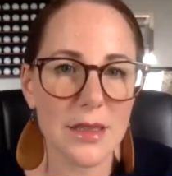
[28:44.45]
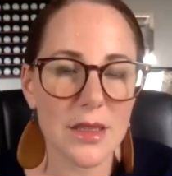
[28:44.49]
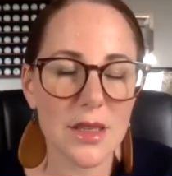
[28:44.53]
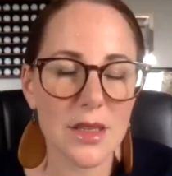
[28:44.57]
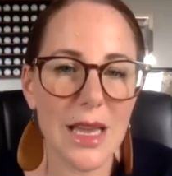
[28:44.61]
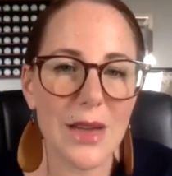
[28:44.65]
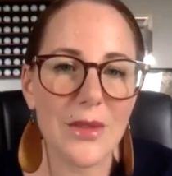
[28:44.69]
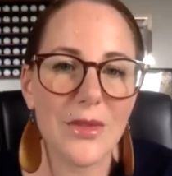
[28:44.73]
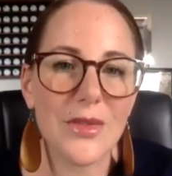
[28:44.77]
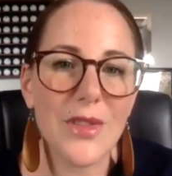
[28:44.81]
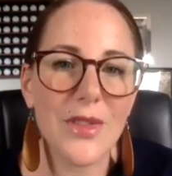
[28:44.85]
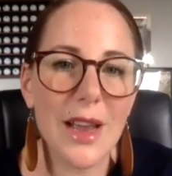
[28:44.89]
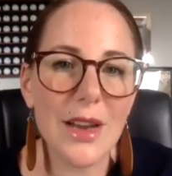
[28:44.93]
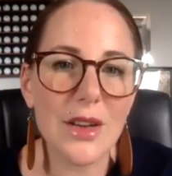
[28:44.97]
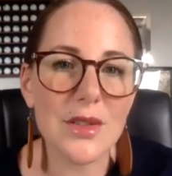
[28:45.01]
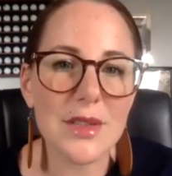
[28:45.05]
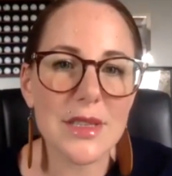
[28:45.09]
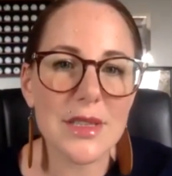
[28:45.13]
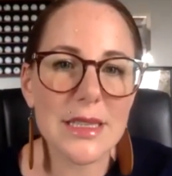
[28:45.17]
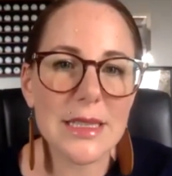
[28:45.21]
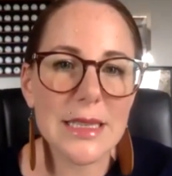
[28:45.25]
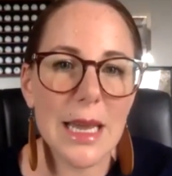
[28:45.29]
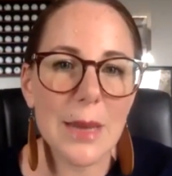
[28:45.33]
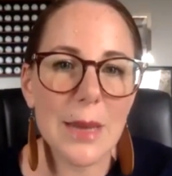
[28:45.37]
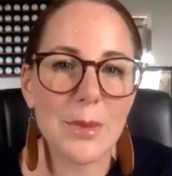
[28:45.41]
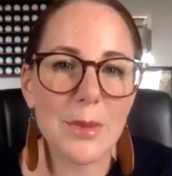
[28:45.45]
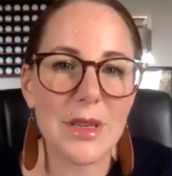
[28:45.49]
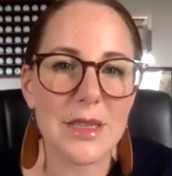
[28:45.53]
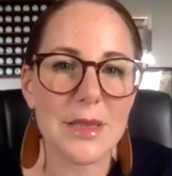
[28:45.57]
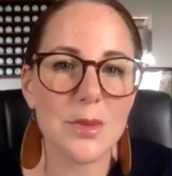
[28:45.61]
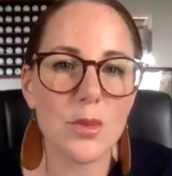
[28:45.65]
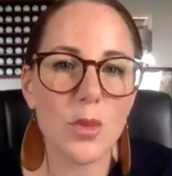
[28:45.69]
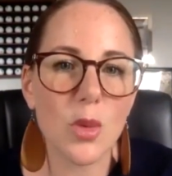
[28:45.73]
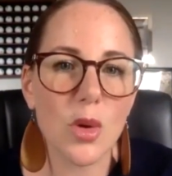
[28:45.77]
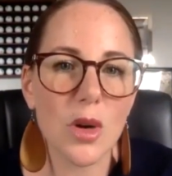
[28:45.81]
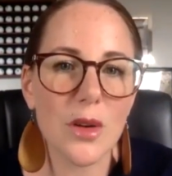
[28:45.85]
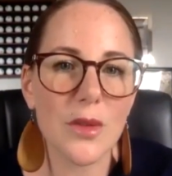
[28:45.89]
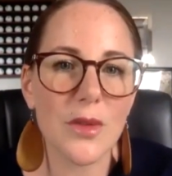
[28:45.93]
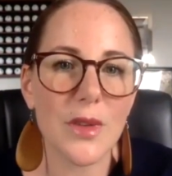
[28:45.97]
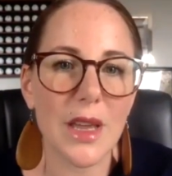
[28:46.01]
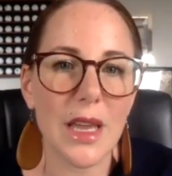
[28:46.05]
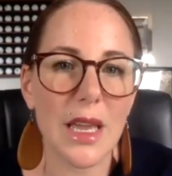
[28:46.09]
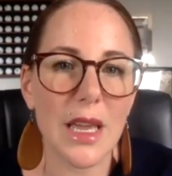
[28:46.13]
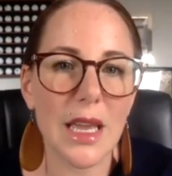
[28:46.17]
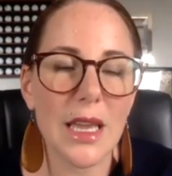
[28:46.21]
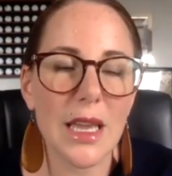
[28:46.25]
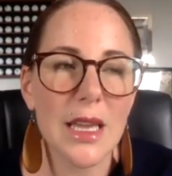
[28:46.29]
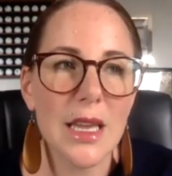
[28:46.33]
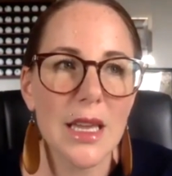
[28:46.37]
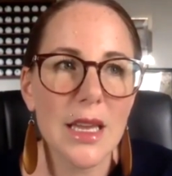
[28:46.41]
So that final step is more of
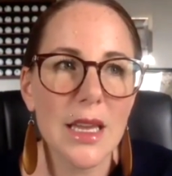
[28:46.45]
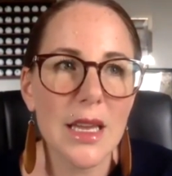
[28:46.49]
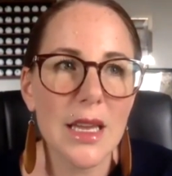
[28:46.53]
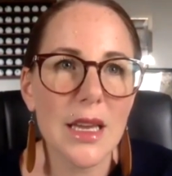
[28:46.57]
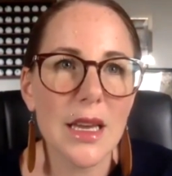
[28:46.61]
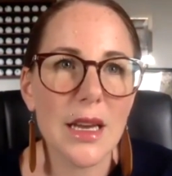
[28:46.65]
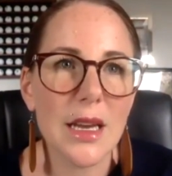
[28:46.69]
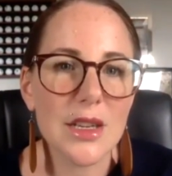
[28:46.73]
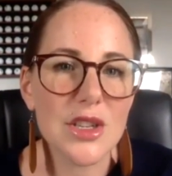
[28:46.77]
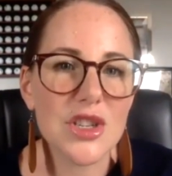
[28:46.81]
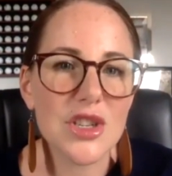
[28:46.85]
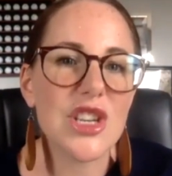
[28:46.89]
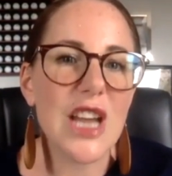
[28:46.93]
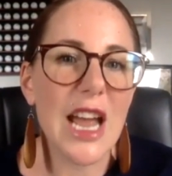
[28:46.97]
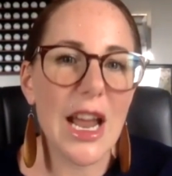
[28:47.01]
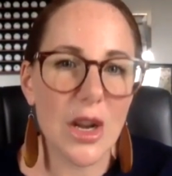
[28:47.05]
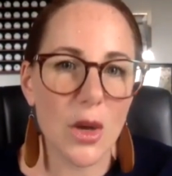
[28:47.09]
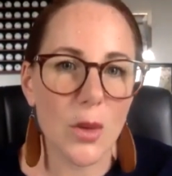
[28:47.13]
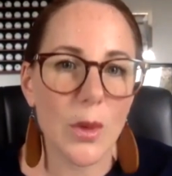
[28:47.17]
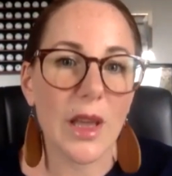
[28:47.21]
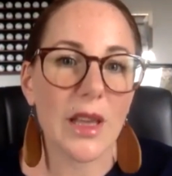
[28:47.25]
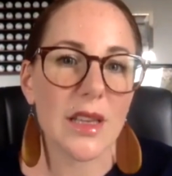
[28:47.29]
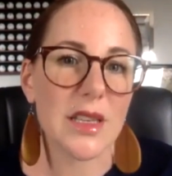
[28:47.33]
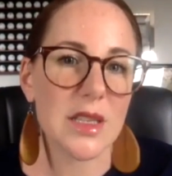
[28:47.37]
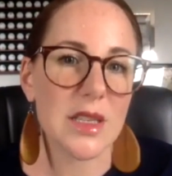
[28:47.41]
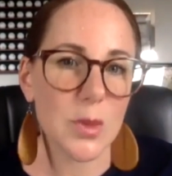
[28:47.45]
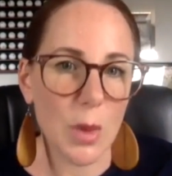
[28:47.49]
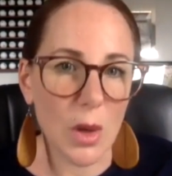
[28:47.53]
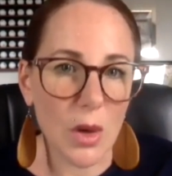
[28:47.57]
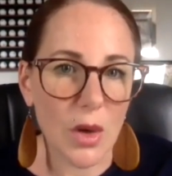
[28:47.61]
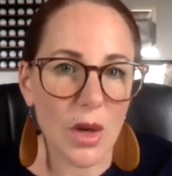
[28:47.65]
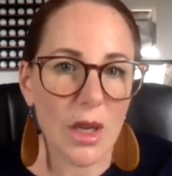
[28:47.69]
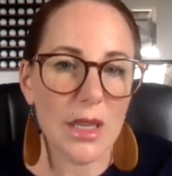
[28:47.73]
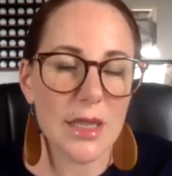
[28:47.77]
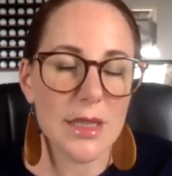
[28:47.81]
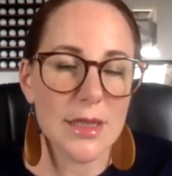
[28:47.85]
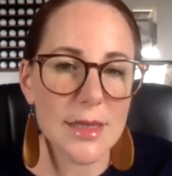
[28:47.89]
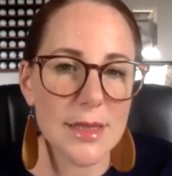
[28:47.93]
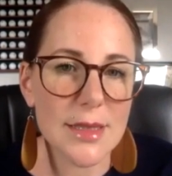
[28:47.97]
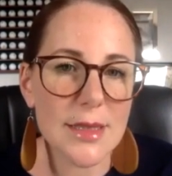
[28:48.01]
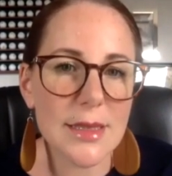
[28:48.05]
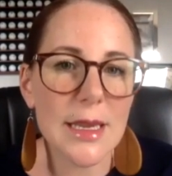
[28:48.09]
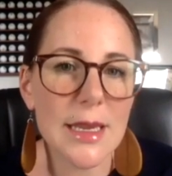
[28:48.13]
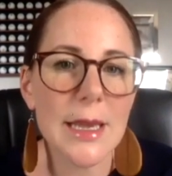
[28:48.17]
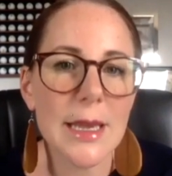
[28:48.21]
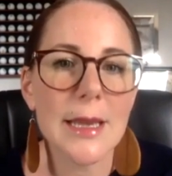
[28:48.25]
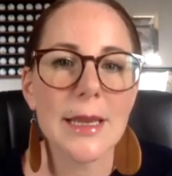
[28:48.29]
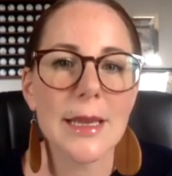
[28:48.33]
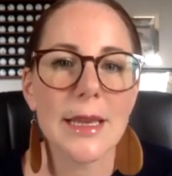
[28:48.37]
a shadow experience.